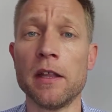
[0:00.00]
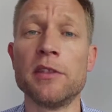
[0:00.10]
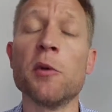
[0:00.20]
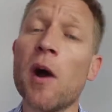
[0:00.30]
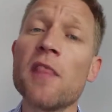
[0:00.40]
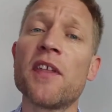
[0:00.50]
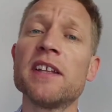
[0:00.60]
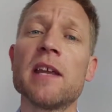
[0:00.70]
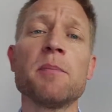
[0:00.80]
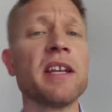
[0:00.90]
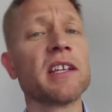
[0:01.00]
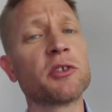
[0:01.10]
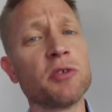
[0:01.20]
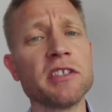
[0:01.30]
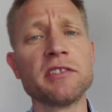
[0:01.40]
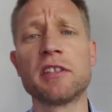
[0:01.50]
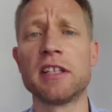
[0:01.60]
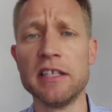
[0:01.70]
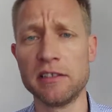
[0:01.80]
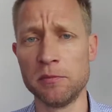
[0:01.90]
The one thing that made it crystal
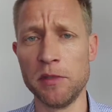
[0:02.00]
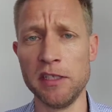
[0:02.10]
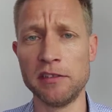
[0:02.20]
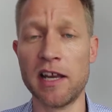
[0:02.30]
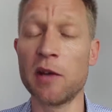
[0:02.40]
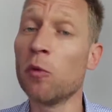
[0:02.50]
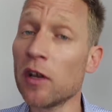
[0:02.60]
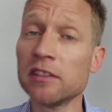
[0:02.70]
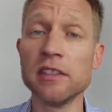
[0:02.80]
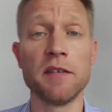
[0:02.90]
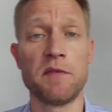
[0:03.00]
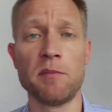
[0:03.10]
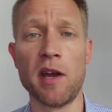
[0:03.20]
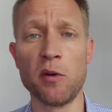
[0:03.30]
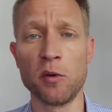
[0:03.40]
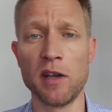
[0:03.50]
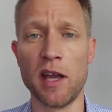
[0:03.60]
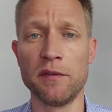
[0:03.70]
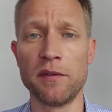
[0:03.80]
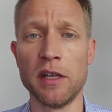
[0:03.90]
clear to me that I wasn't living my own
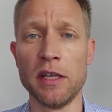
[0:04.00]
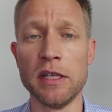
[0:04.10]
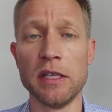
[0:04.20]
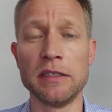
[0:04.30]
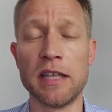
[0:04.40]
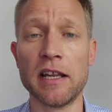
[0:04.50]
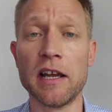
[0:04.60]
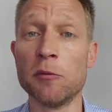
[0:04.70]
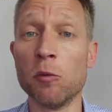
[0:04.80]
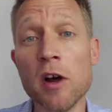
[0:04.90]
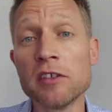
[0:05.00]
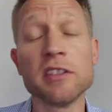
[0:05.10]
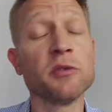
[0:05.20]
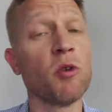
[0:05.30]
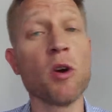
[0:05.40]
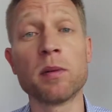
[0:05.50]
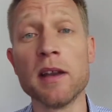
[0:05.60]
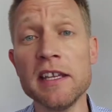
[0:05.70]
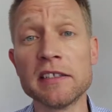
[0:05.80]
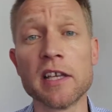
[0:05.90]
life, that I was in the wrong
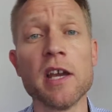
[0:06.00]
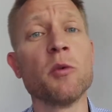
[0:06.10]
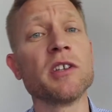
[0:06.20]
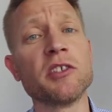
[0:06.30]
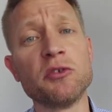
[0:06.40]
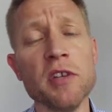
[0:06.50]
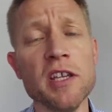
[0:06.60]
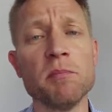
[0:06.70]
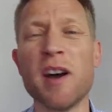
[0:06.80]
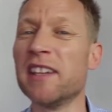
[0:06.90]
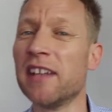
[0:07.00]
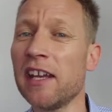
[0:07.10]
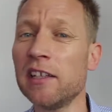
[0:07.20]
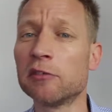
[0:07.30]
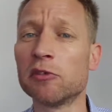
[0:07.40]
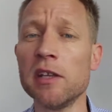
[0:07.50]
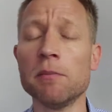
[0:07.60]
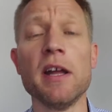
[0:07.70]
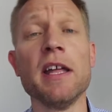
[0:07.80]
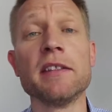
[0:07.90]
place, was a dream, a nightly
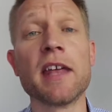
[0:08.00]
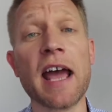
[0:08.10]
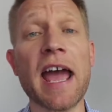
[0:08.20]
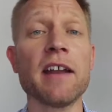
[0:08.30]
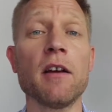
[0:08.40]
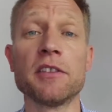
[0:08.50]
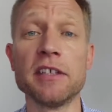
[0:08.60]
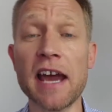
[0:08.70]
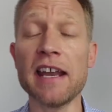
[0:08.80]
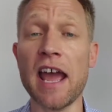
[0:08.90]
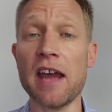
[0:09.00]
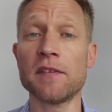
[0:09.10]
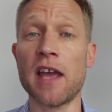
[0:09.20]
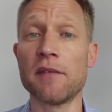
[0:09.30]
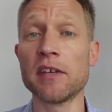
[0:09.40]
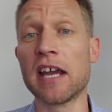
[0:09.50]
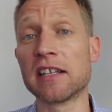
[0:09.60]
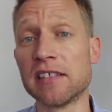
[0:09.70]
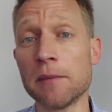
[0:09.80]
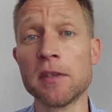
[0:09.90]
dream that I had on the night after having
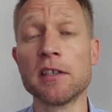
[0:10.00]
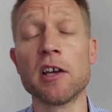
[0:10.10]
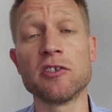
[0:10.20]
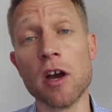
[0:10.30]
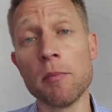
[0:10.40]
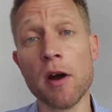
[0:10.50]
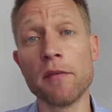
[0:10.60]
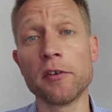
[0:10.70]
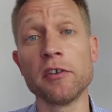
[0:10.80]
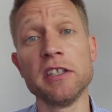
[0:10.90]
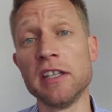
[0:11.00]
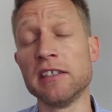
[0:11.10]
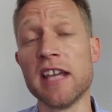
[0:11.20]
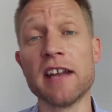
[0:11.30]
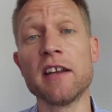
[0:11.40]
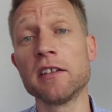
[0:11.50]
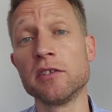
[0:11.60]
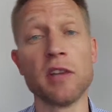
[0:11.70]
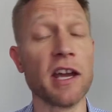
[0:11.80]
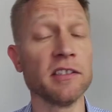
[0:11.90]
accepted a job offer in Indiana,
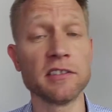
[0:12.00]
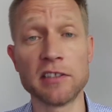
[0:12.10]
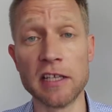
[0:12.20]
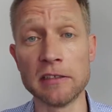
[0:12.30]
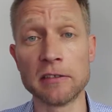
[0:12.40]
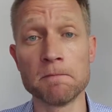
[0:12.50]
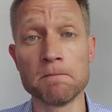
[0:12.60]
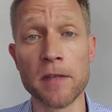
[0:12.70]
United States.